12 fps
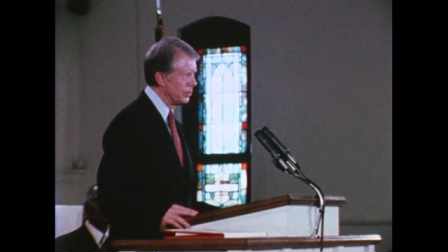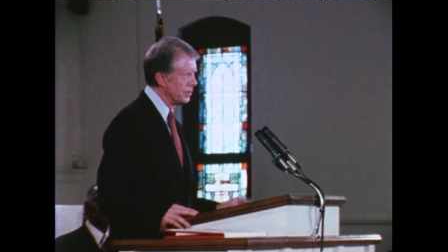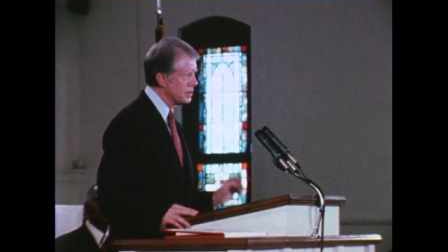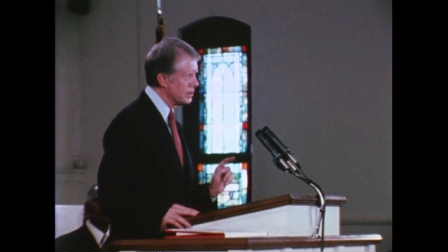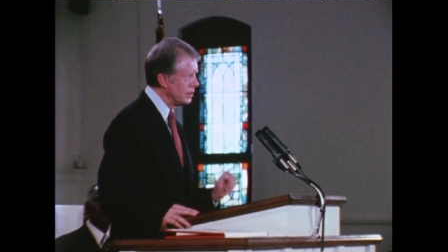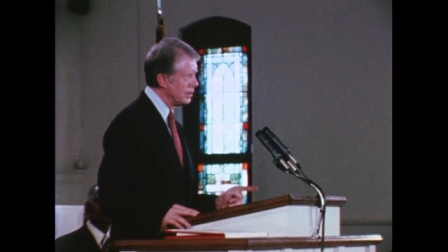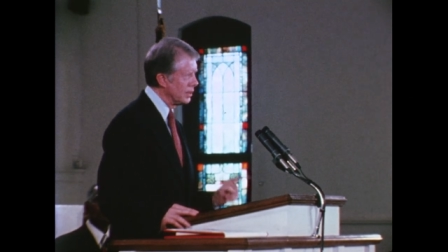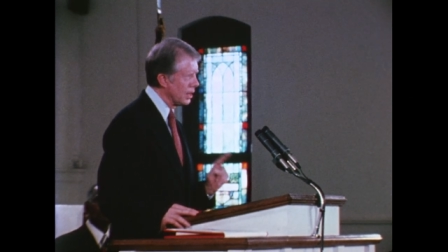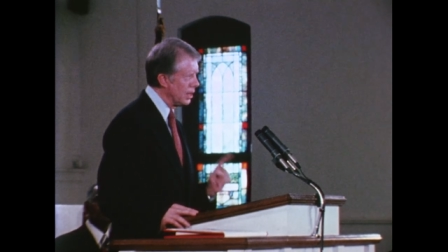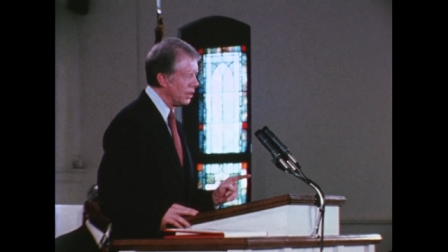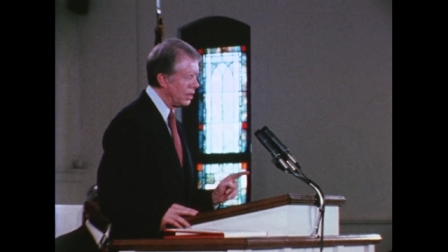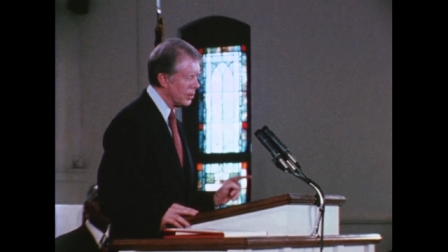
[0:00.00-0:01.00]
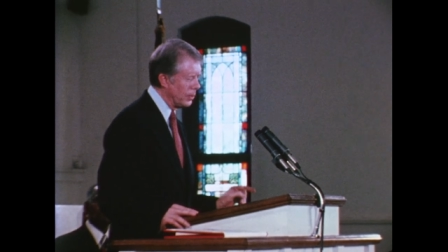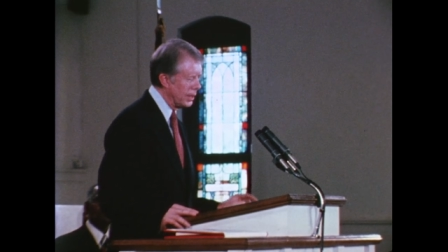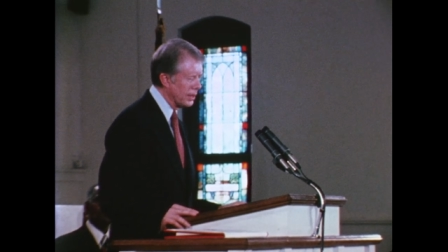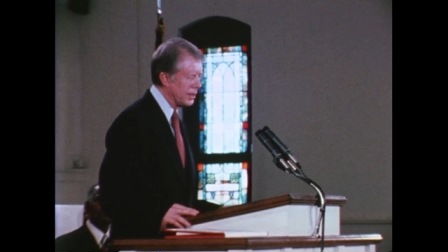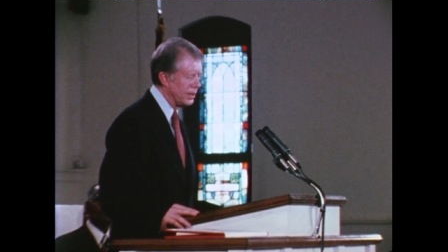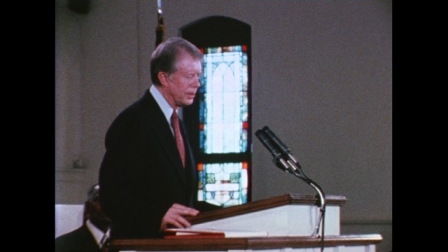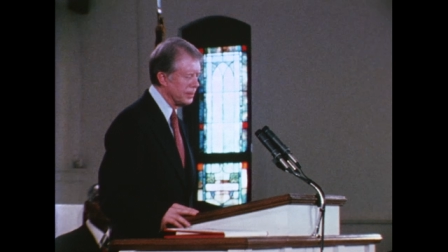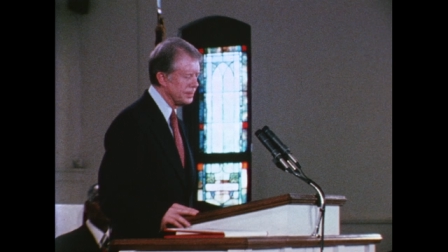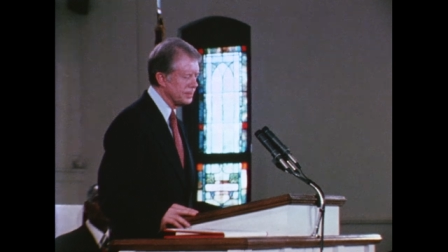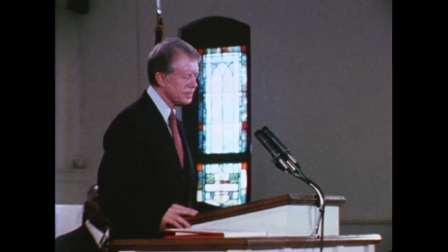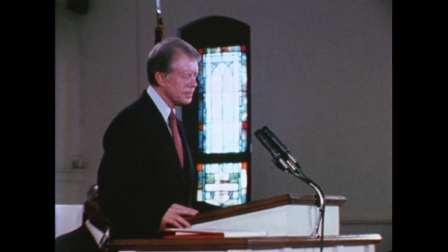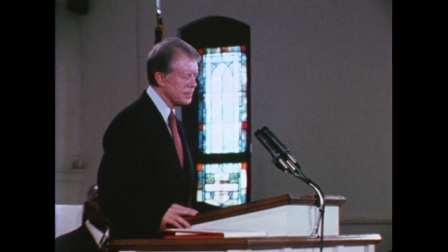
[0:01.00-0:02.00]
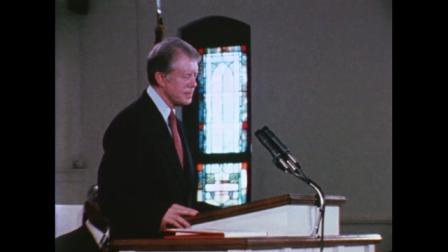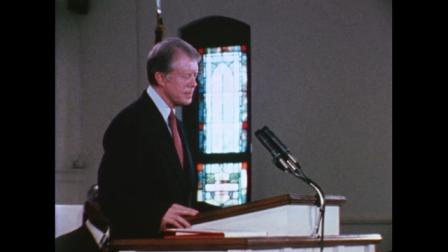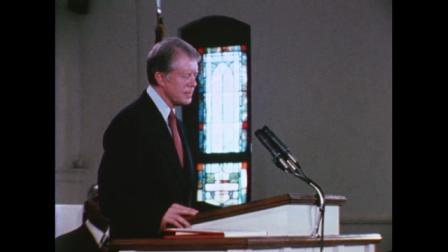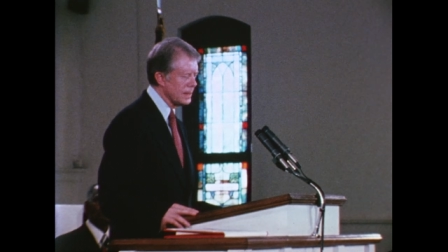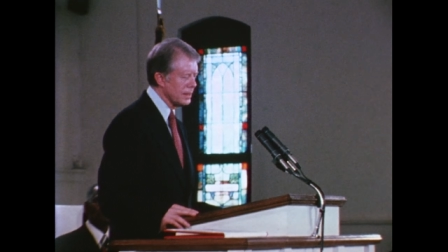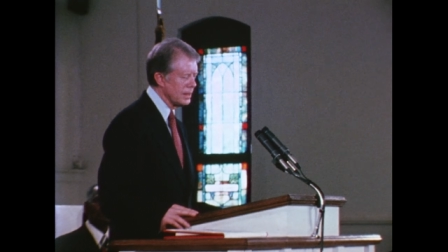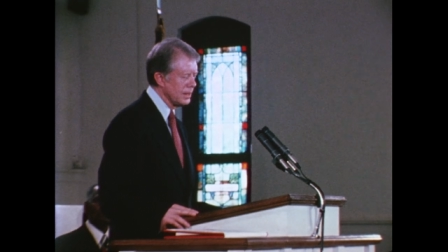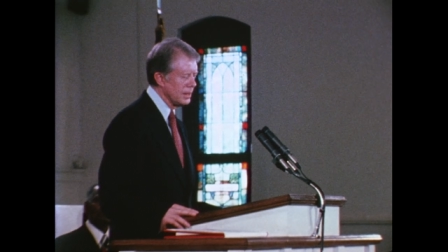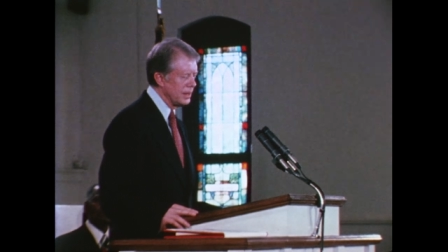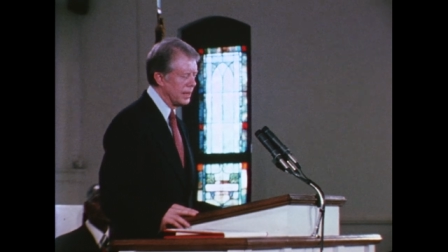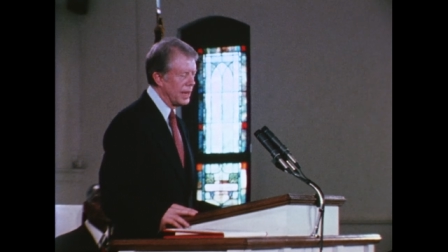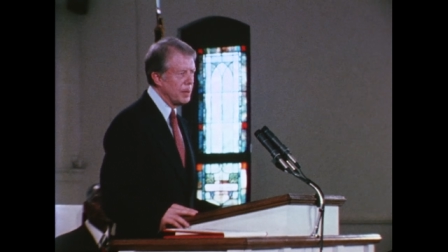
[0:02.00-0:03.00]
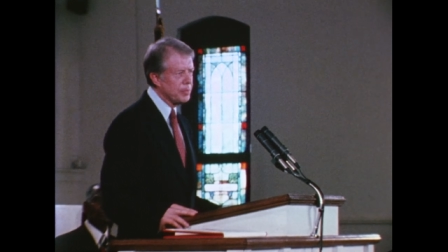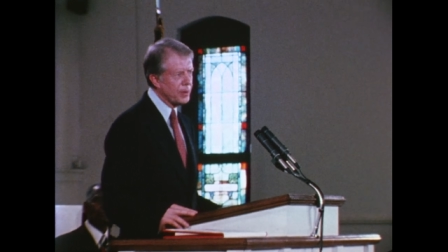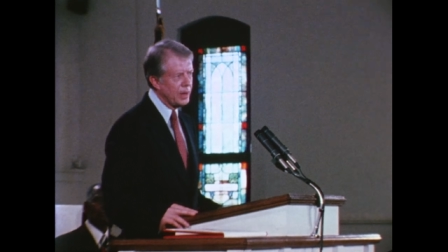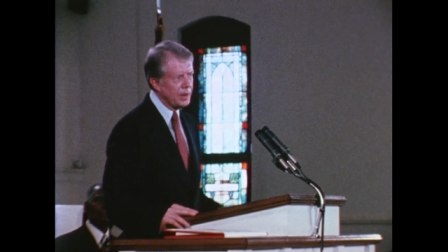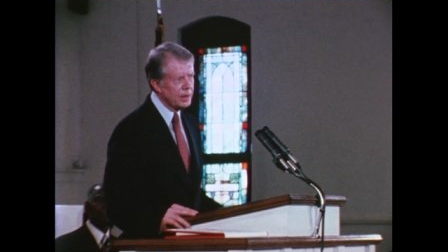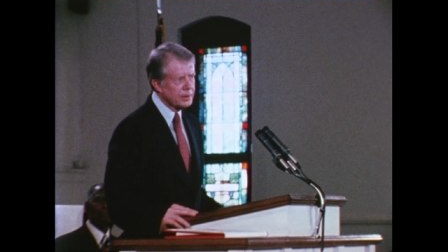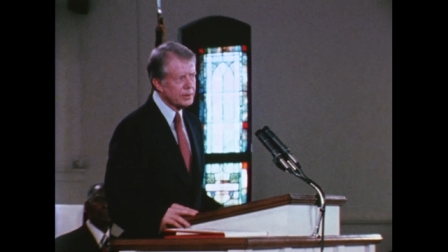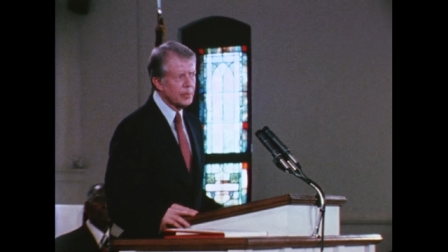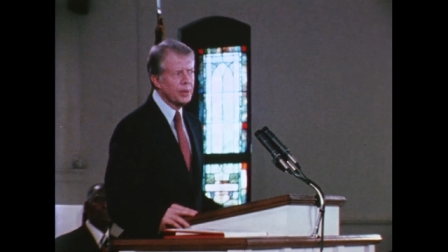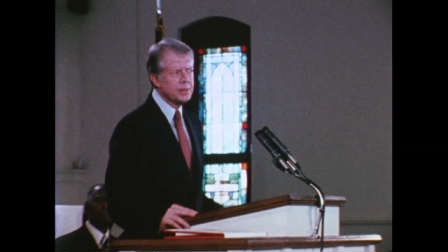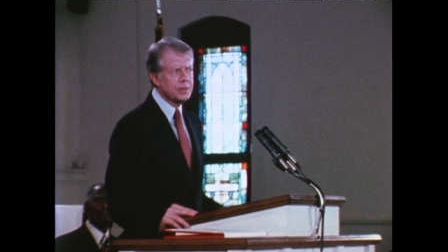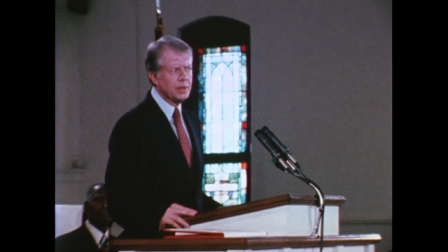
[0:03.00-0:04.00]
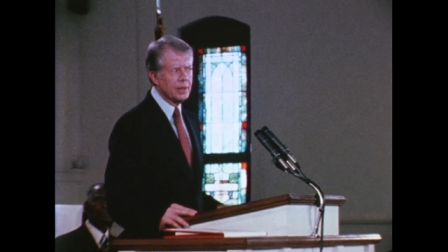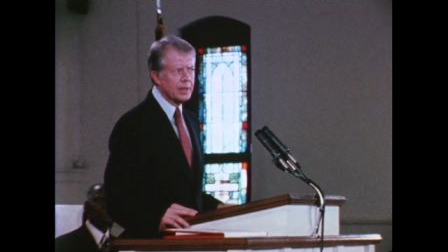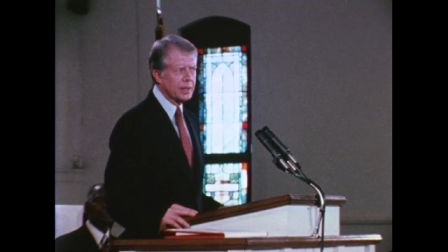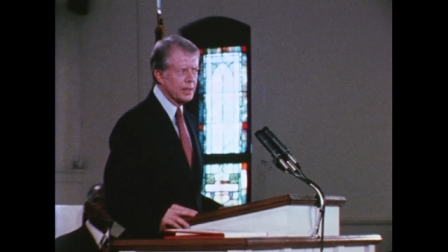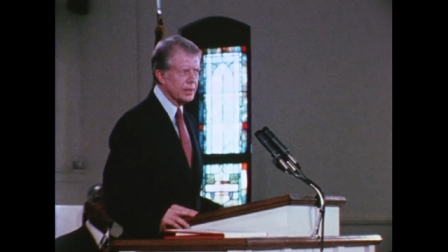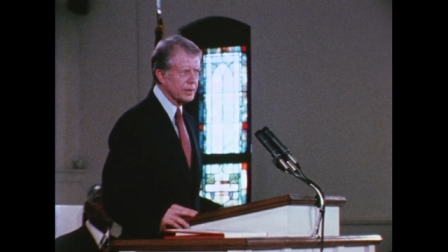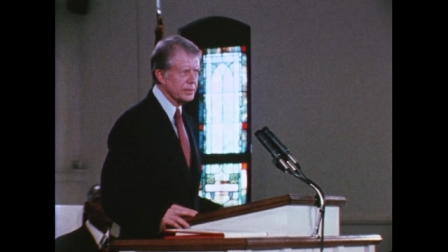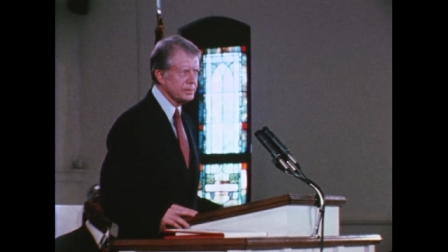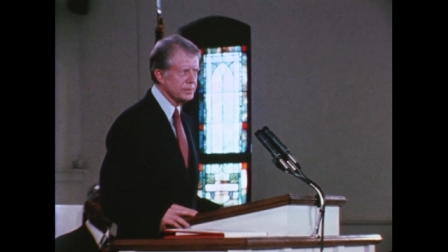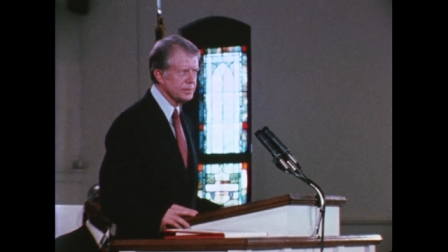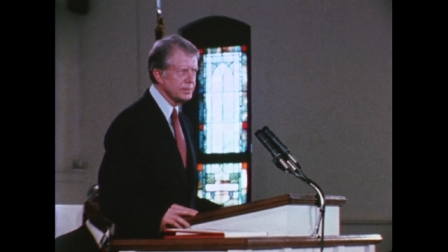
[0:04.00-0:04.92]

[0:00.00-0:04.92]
But we've still got a long way to go. And I'm proud that we joined together.